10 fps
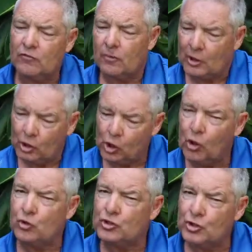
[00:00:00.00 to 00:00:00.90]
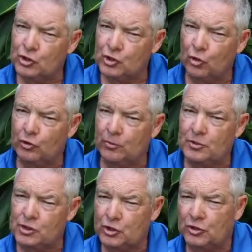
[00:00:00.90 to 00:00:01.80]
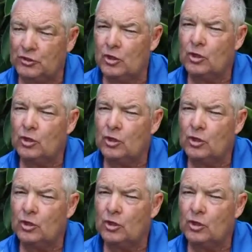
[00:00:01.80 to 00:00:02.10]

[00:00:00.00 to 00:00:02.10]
from a closed shoulder position.